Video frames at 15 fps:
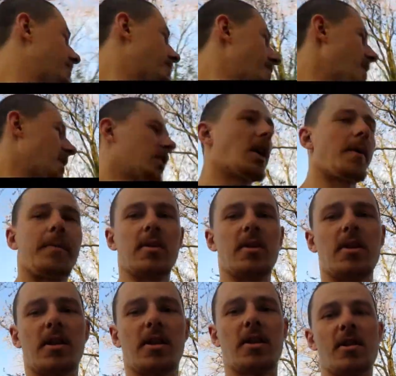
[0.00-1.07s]
pick it up and
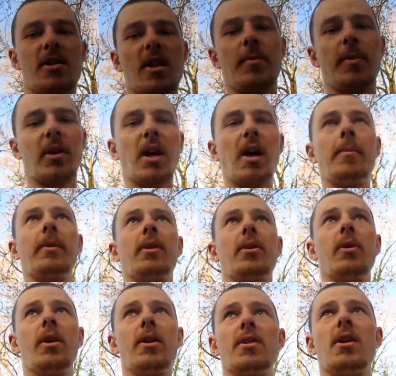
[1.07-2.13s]
just snip the copper
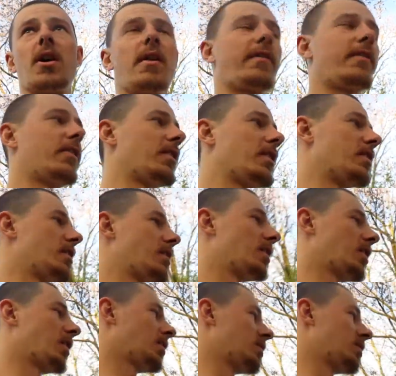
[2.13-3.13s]
cords off and then